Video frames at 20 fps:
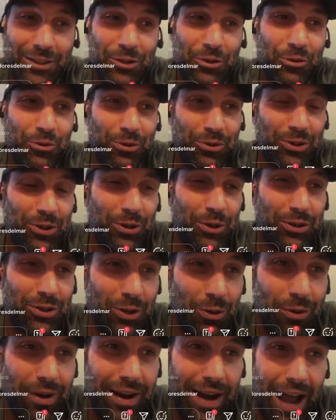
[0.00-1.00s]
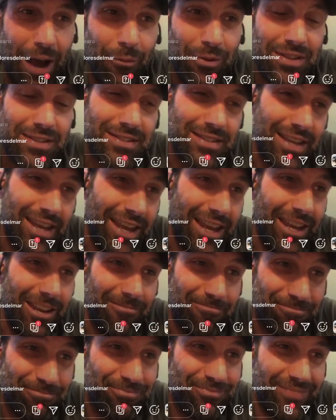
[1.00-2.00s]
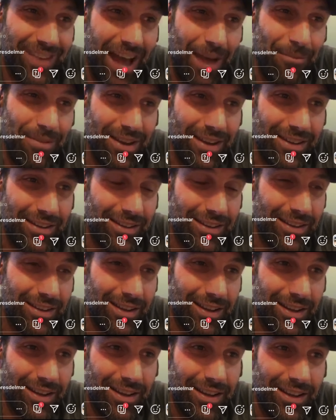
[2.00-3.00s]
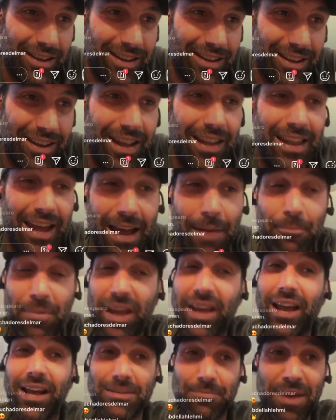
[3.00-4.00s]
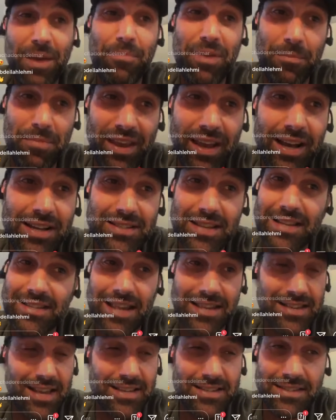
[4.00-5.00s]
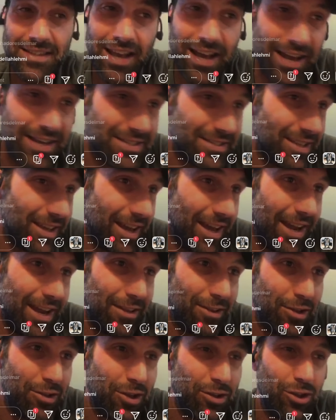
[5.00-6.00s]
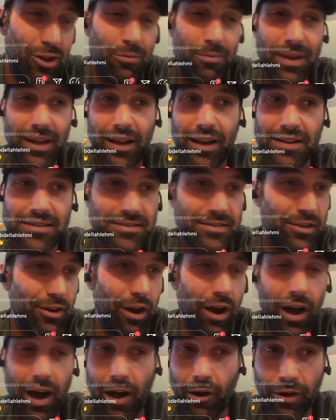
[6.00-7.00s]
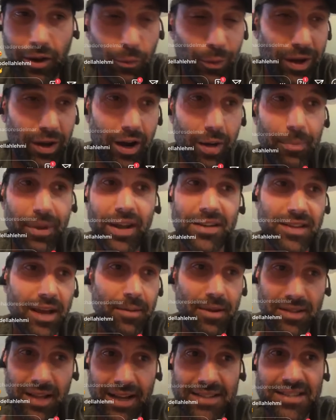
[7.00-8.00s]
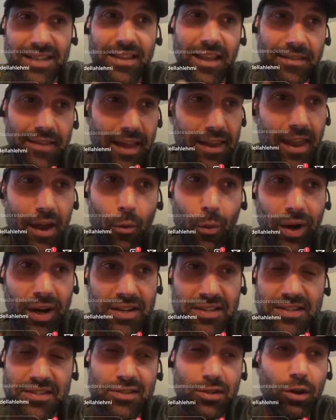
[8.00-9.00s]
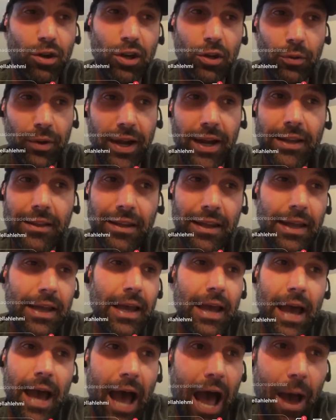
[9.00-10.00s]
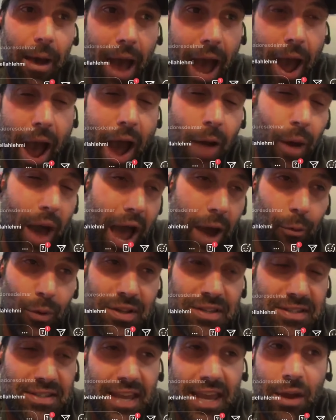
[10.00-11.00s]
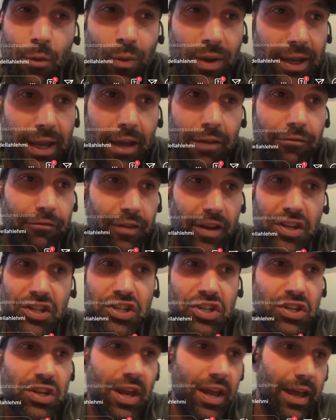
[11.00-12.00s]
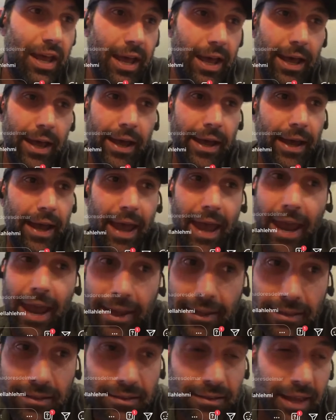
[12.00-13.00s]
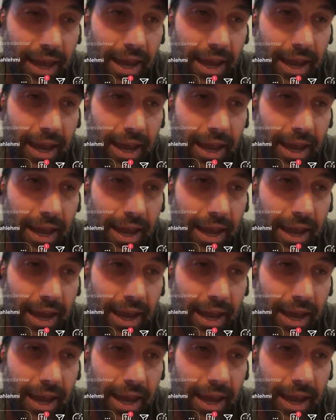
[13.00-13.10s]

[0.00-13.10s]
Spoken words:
to where I would say, I mean, because it's not anything to do because how good we are, because like I said, the network is so great. I would say we get fish 8